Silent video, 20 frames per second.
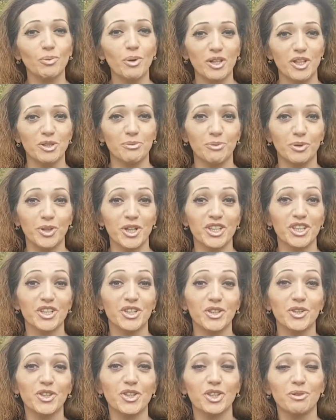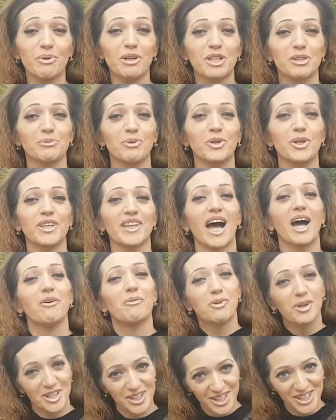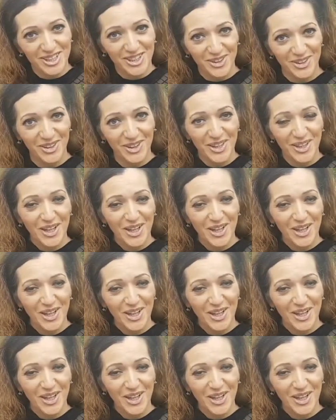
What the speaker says: much more to do, so much more that I want to do.